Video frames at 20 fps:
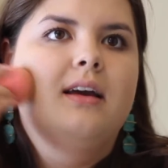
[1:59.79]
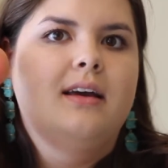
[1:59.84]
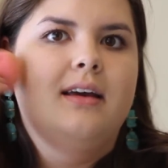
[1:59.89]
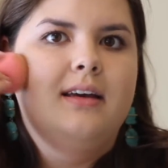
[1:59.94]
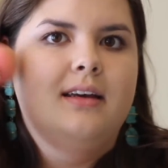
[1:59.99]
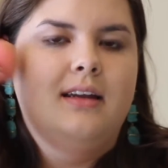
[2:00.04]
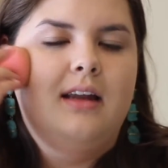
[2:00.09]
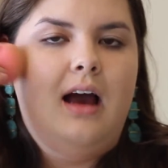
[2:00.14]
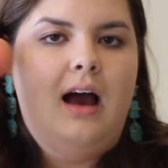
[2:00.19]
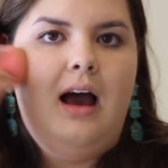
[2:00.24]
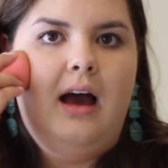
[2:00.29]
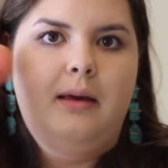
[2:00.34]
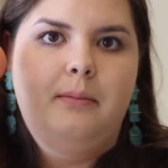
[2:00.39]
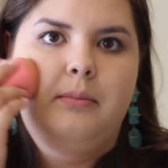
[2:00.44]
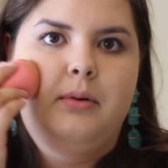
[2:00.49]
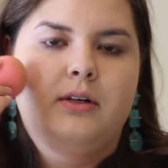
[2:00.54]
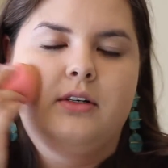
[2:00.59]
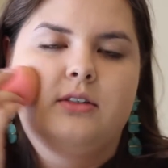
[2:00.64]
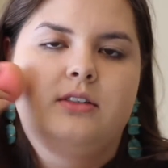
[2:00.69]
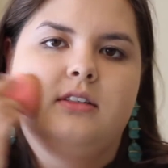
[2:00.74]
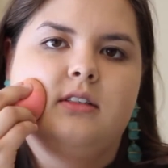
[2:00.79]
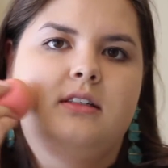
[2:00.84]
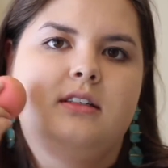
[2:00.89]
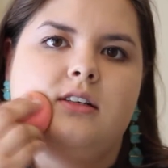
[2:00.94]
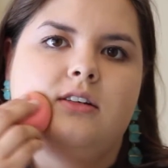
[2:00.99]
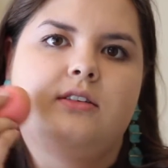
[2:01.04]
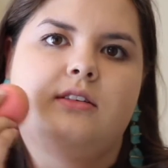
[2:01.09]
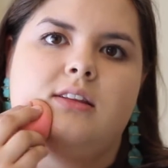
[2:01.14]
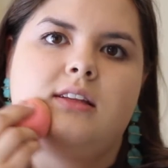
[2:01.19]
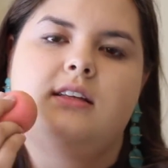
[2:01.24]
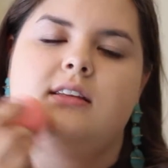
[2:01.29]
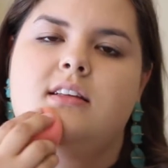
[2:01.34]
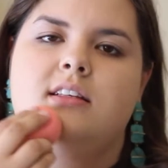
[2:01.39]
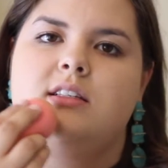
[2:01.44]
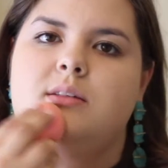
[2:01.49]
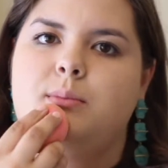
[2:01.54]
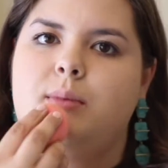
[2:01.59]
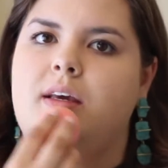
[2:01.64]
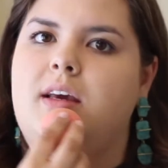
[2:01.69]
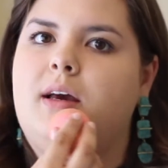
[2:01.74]
And I personally don't think
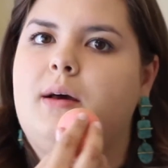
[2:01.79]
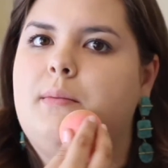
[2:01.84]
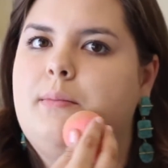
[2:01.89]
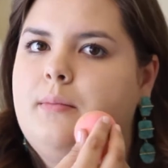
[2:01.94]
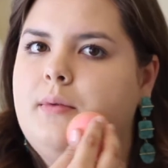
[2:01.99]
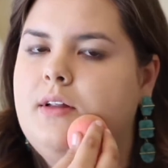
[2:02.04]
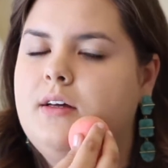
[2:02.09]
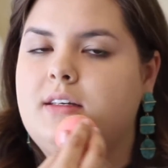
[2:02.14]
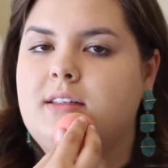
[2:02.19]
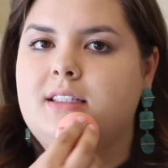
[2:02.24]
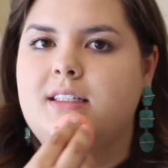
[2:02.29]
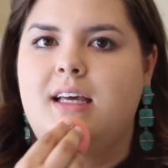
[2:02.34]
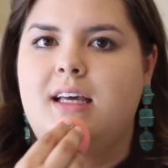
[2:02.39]
this makeup looks